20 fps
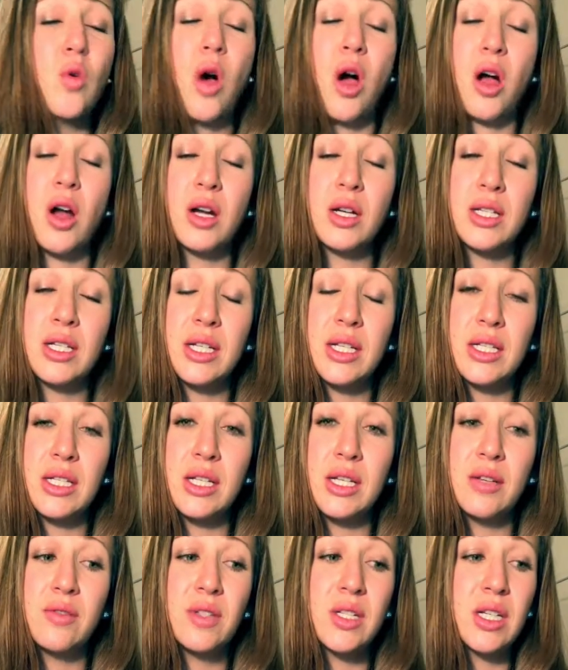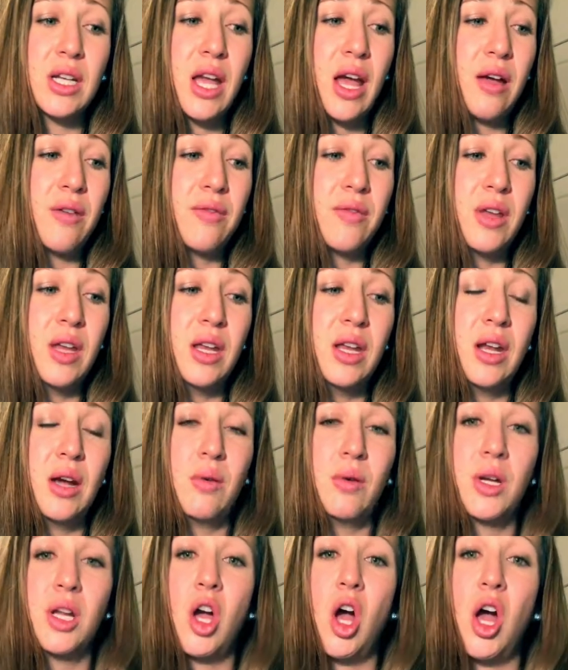you are sensitive to caffeine,
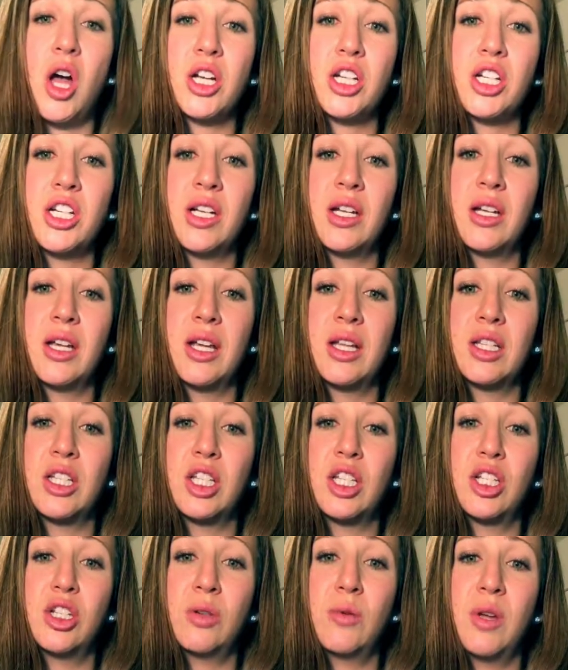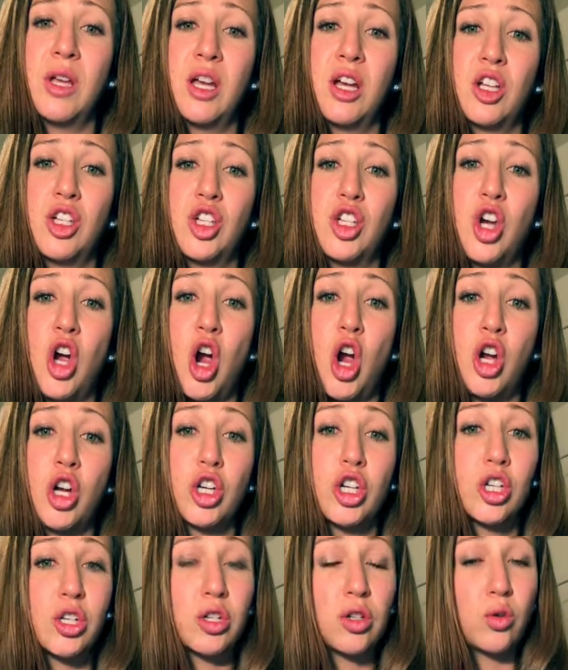I would caution against doing a
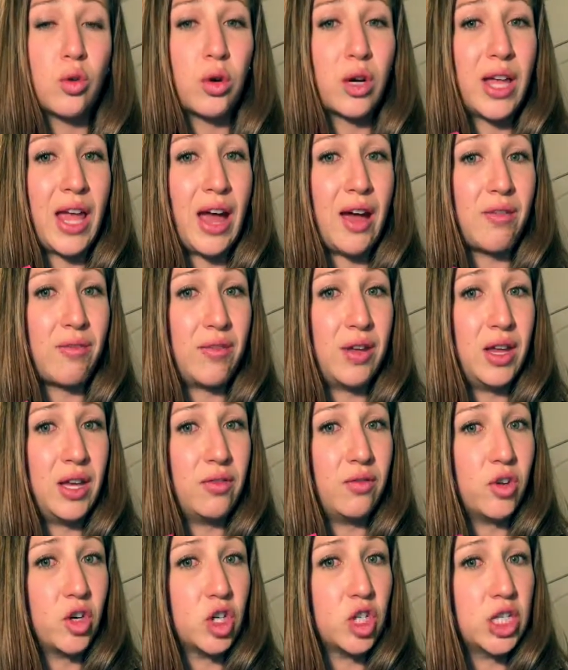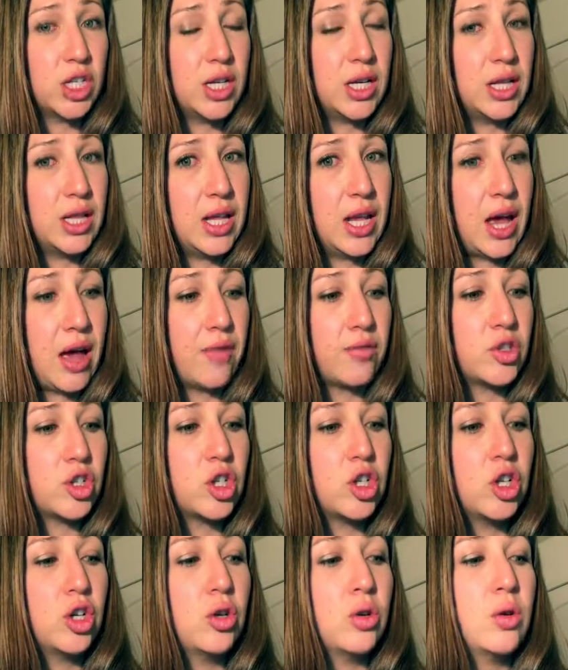charged or caffeine version in the
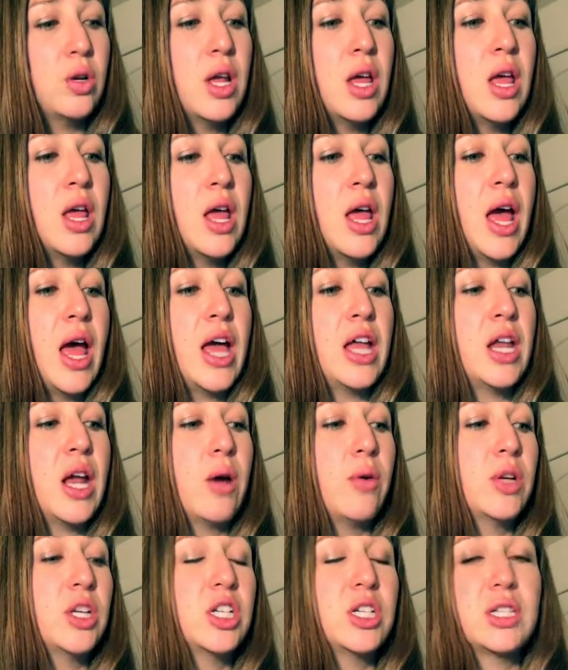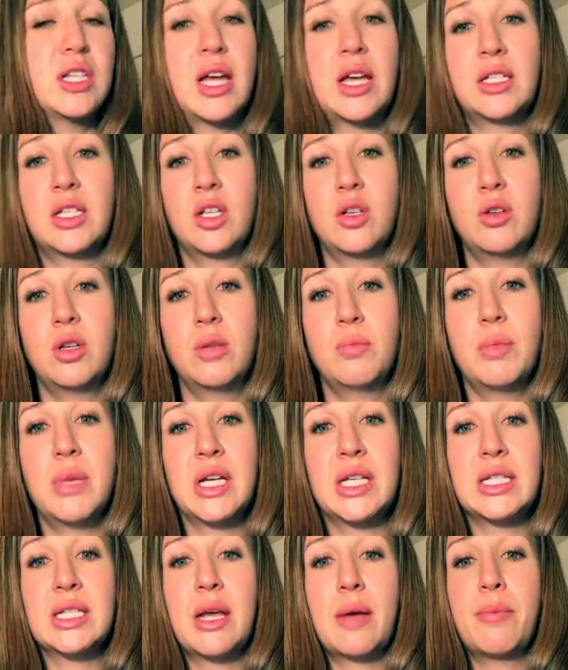afternoon, and I would just ask you to
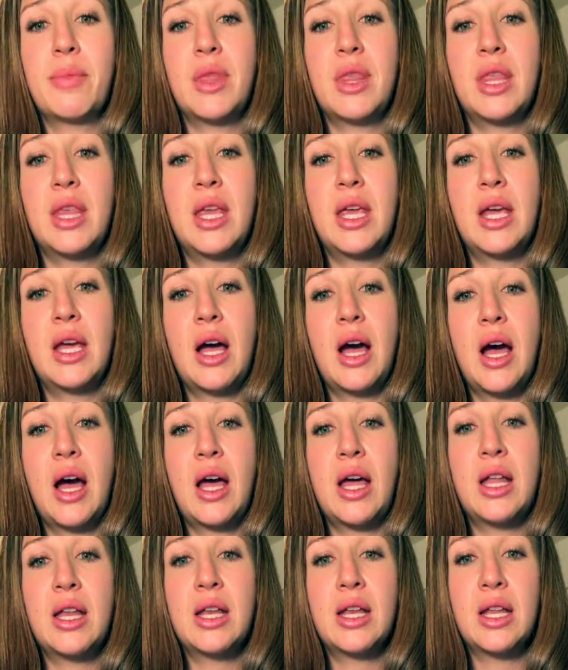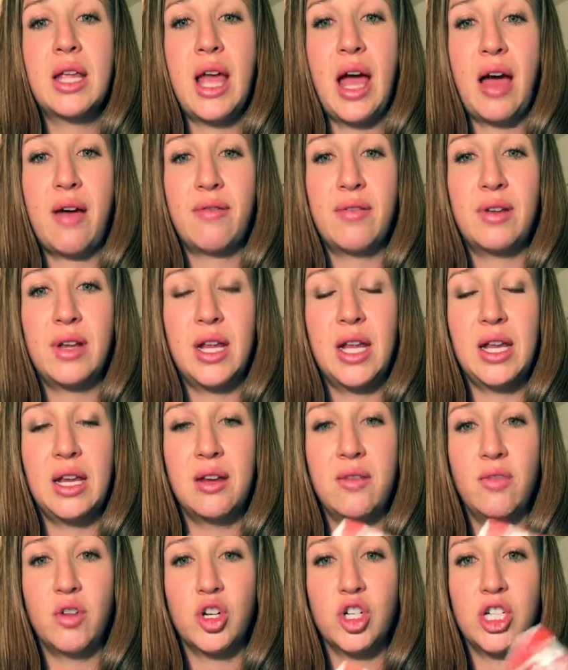mix up the
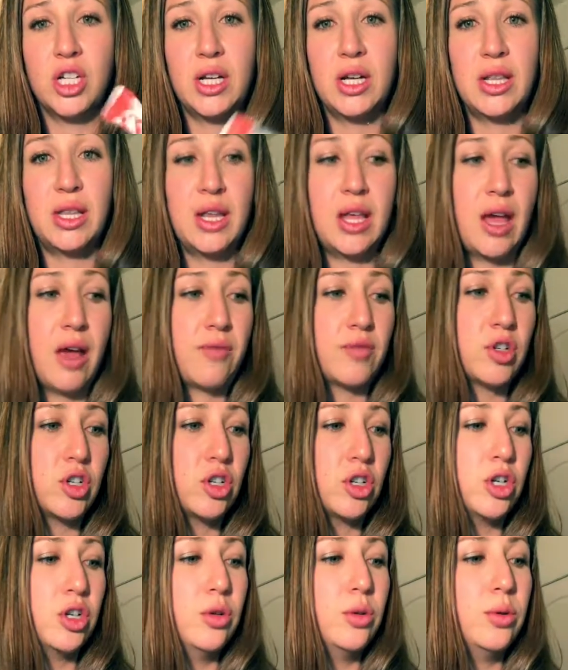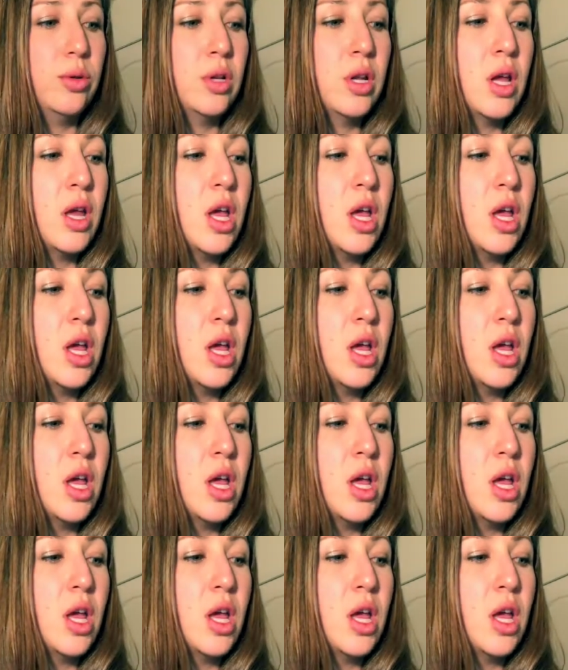uncaffeinated version in the afternoon.